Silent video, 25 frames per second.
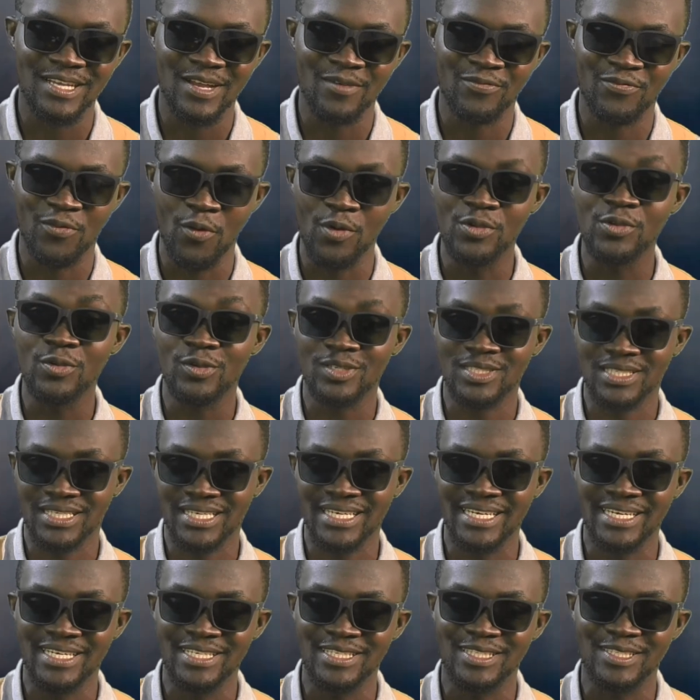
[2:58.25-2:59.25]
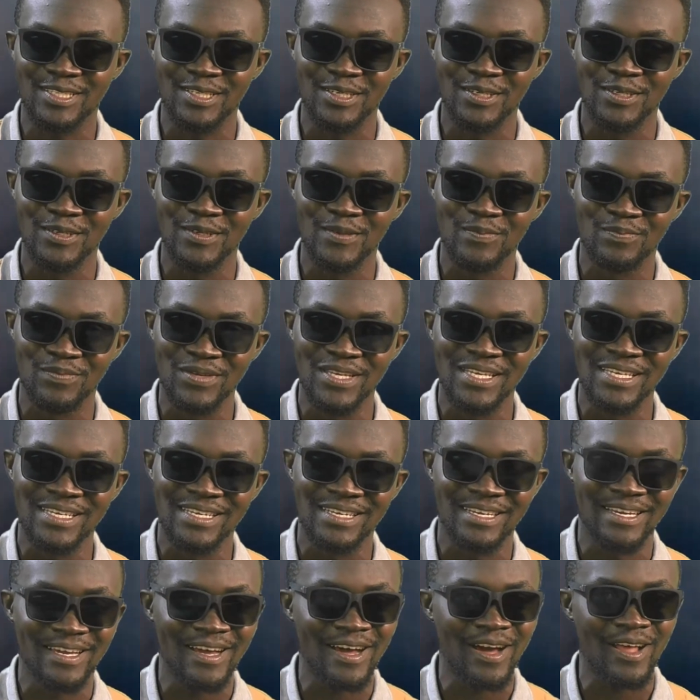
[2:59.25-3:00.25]
for your skin to
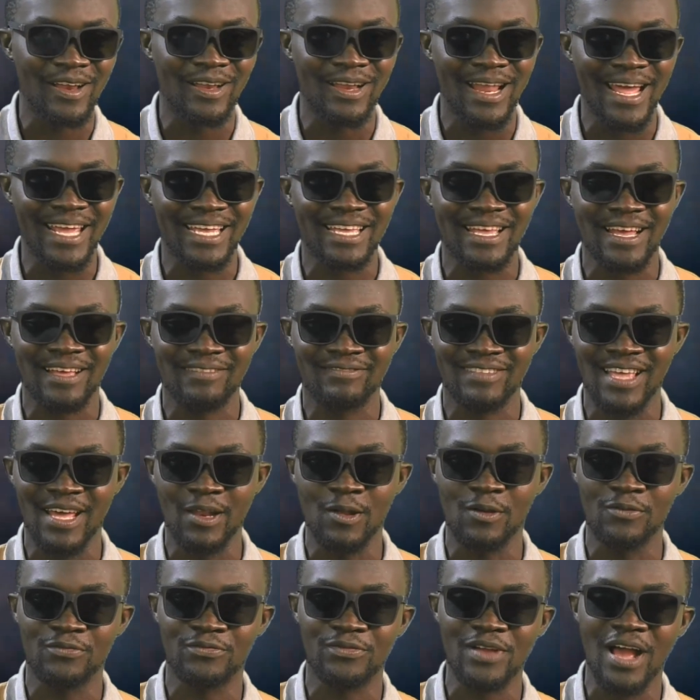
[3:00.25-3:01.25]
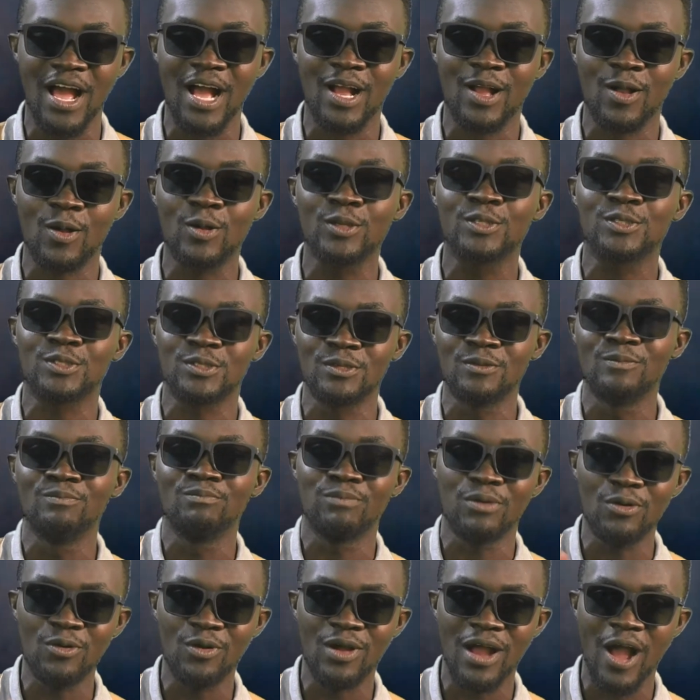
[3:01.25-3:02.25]
be like that of a
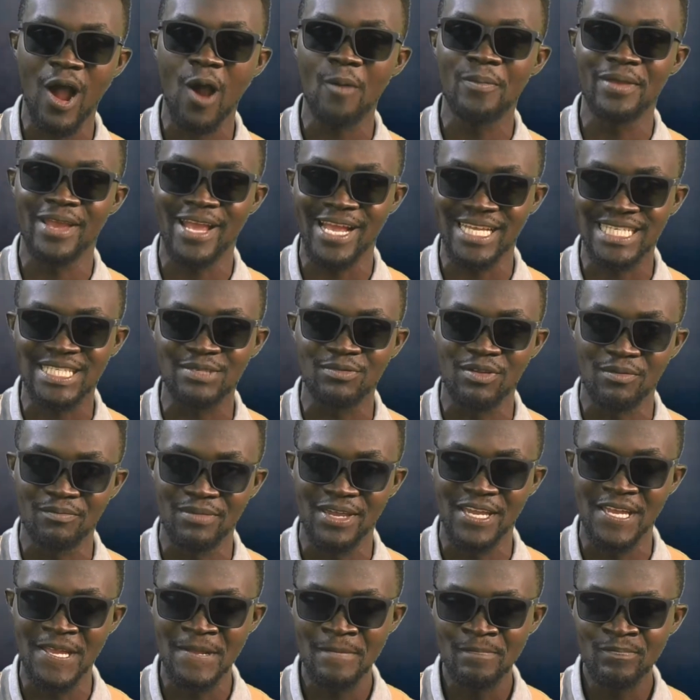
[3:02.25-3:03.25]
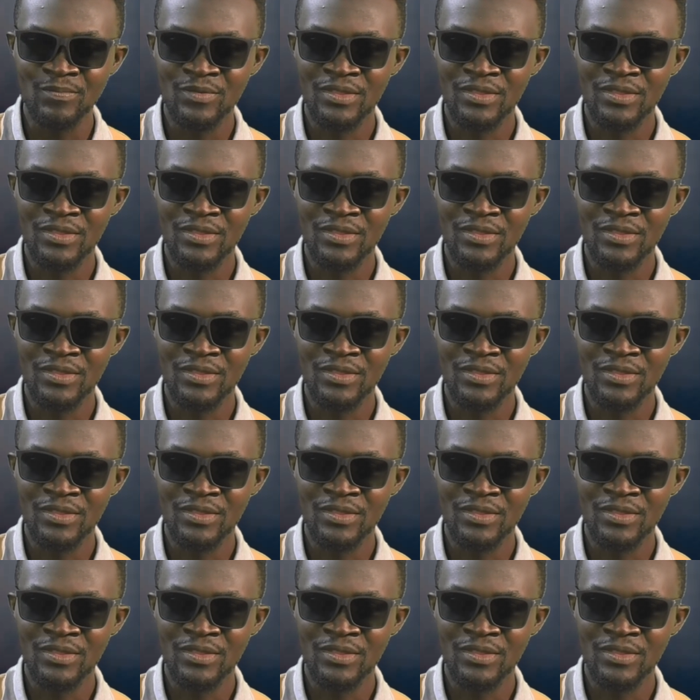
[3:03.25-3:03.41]
Kosombo, I'll be getting with me.